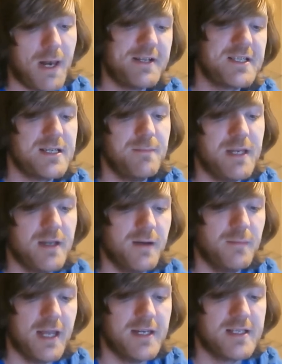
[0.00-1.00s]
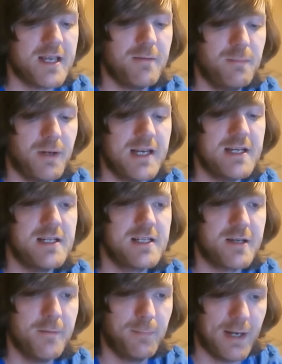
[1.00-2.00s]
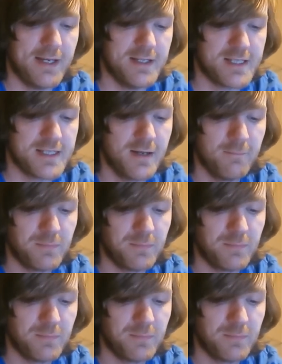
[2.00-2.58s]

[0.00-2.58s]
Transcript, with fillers: plans to meet up later, pleas, complaints,